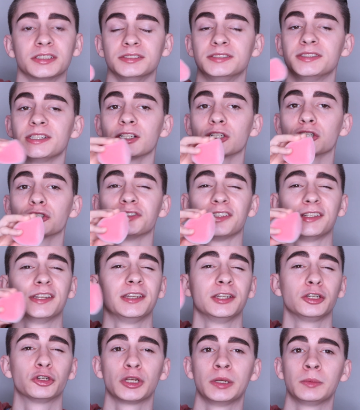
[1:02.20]
concealers,
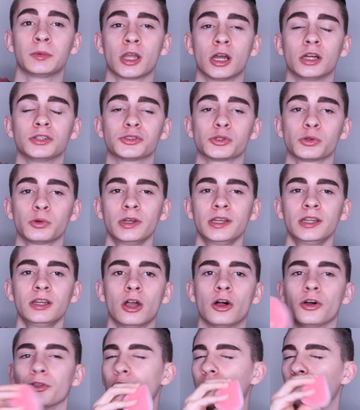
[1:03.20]
and any cream
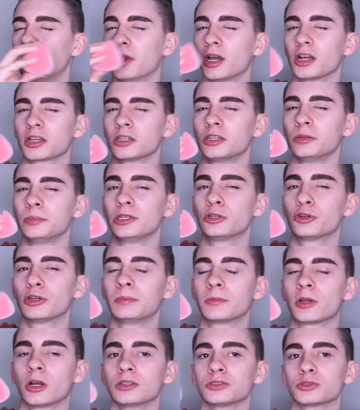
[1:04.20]
contouring, although I'm not going to be
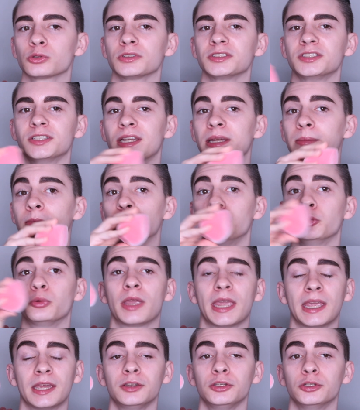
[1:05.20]
cream contouring today, but you
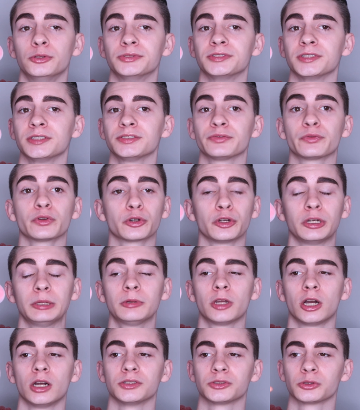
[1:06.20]
can use this for
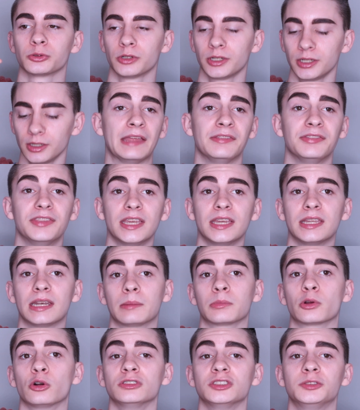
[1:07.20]
cream contouring. And then
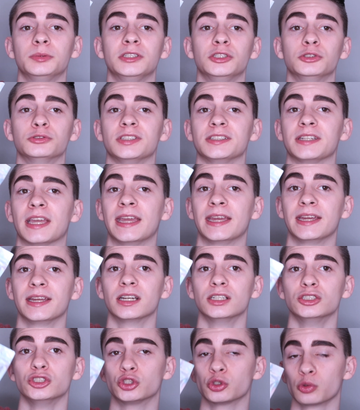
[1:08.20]
I'm going to be using
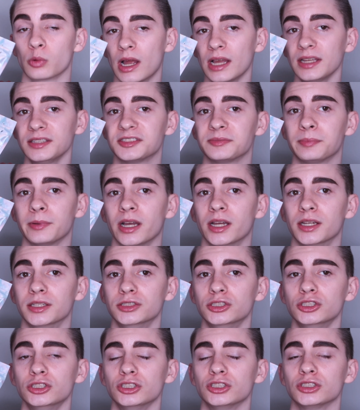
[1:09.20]
a dry
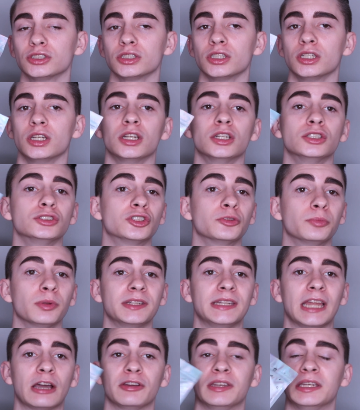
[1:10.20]
sponge to
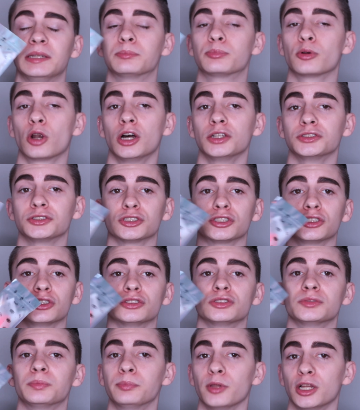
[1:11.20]
blend out any
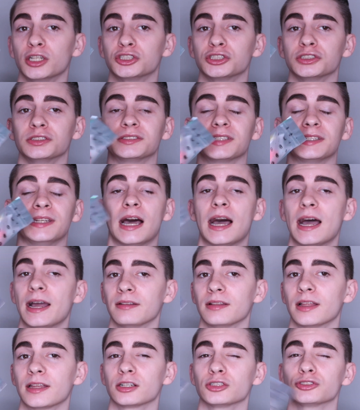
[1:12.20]
bronzers, blushes, and
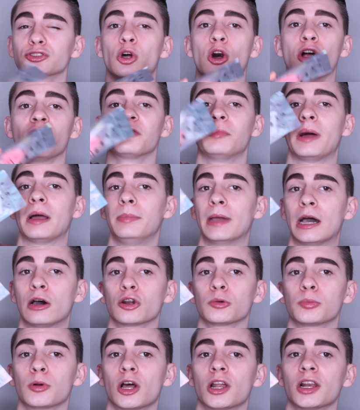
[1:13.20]
highlighters. So all of my
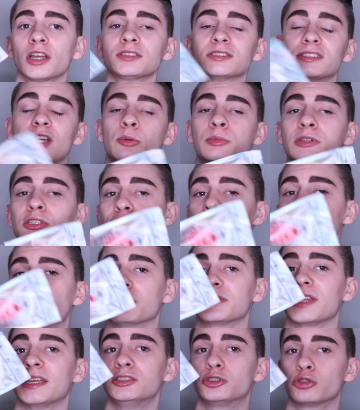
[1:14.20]
powder products I'll be
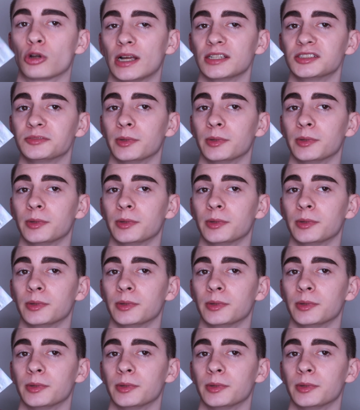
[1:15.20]
using with a dry